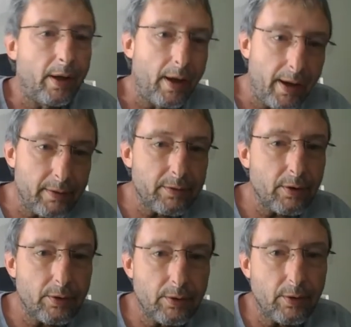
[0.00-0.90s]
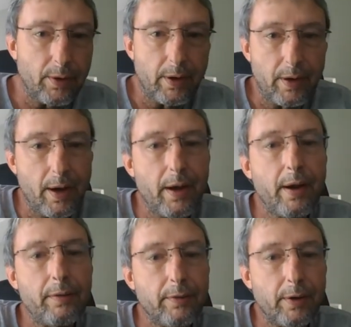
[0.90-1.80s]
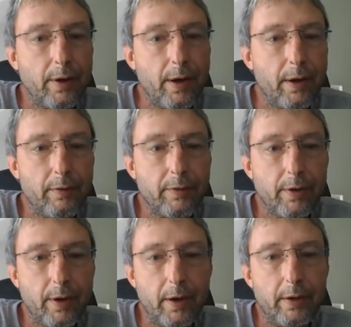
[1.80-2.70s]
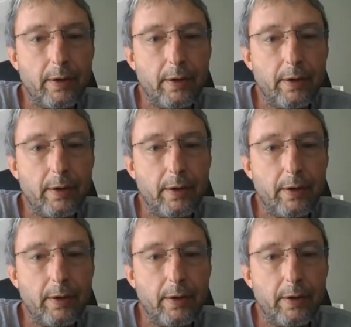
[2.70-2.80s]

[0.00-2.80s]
after story, night after night after night,